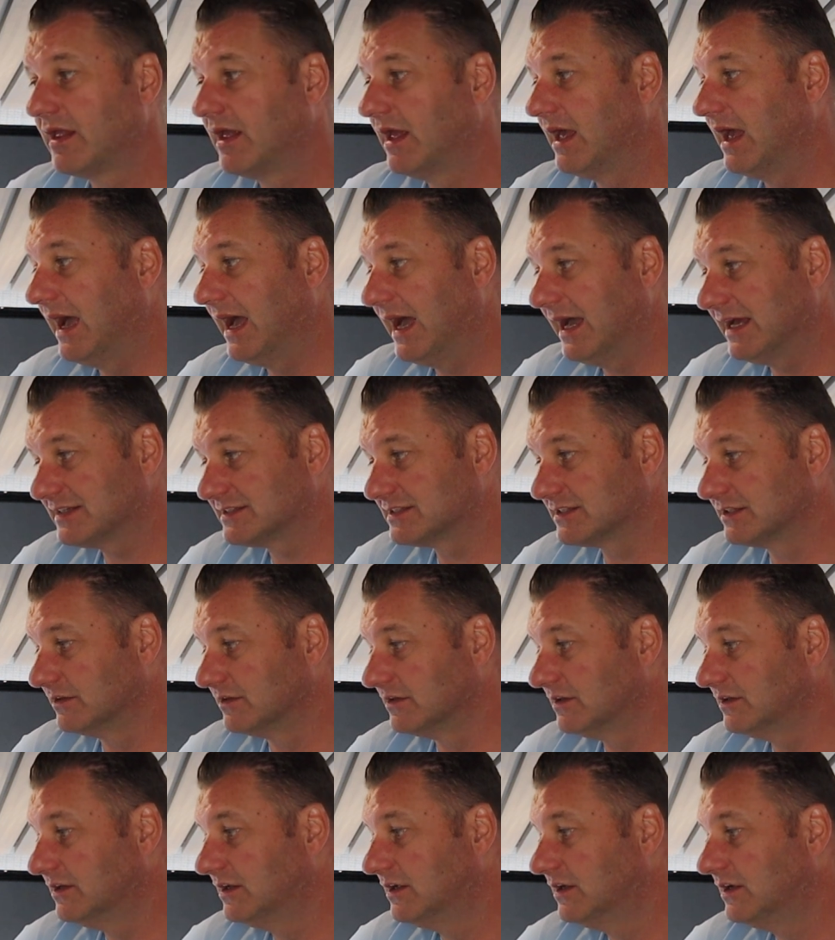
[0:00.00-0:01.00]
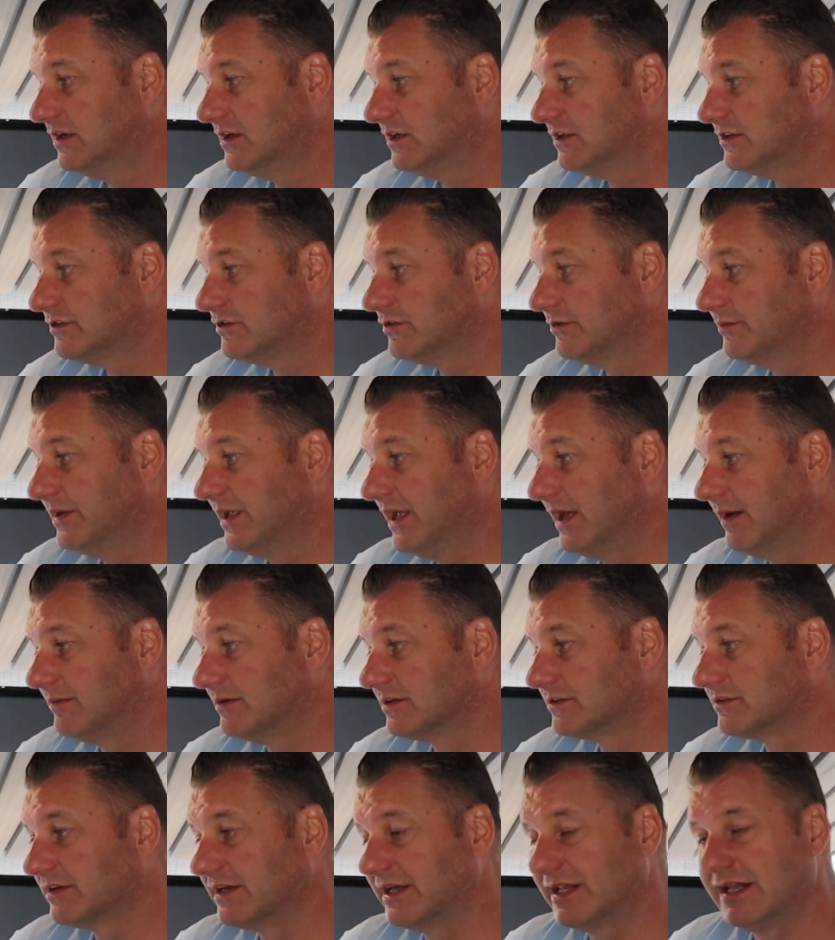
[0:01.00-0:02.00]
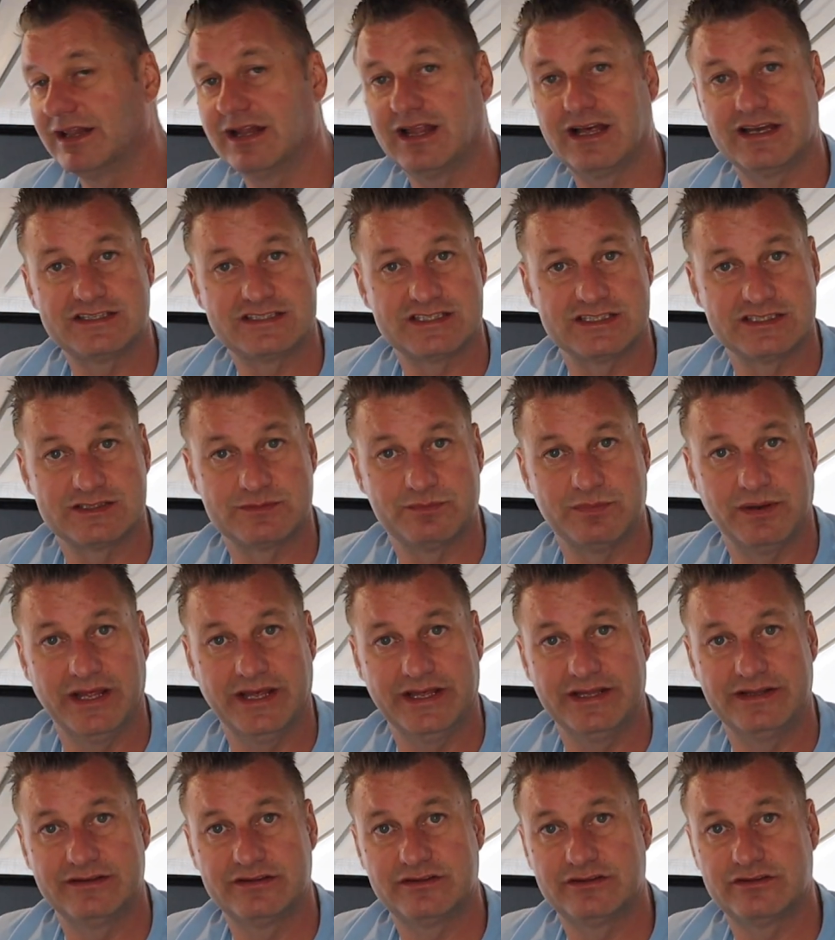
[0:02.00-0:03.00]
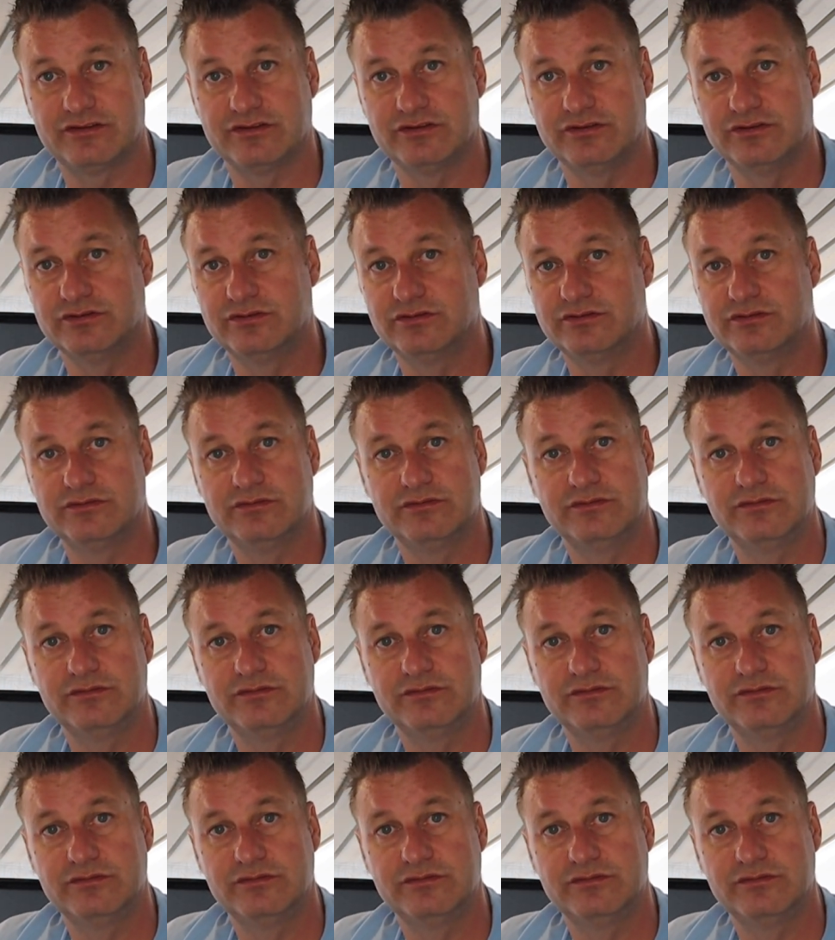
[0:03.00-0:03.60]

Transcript: hassle to be able to get a license plate to